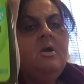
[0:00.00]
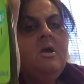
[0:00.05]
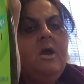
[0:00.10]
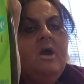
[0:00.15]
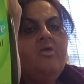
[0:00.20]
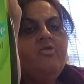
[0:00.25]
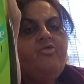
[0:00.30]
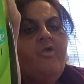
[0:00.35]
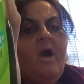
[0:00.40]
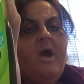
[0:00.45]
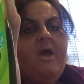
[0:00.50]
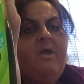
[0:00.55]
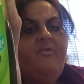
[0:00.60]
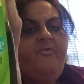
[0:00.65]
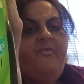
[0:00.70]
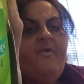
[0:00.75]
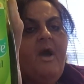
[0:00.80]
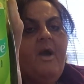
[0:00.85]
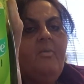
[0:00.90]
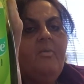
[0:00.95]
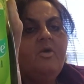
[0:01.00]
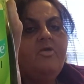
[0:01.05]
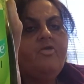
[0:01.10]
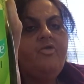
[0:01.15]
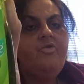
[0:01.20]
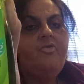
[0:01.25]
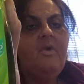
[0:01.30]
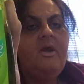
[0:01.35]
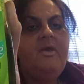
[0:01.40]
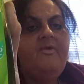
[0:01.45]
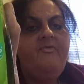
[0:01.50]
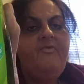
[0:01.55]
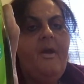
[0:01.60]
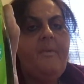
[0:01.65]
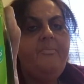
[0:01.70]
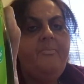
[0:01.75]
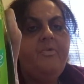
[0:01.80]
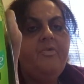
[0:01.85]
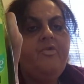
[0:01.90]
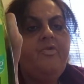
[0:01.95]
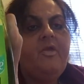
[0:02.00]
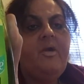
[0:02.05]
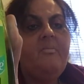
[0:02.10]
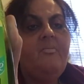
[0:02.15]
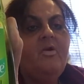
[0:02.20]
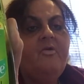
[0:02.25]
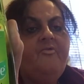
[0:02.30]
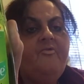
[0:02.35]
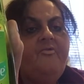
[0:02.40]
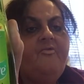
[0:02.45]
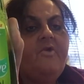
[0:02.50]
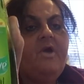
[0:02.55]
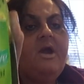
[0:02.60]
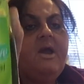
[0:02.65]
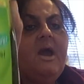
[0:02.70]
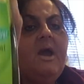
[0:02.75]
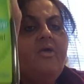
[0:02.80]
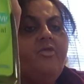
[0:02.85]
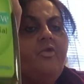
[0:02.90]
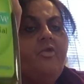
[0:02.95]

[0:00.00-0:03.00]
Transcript: And try to find where it's 25% more free, guys.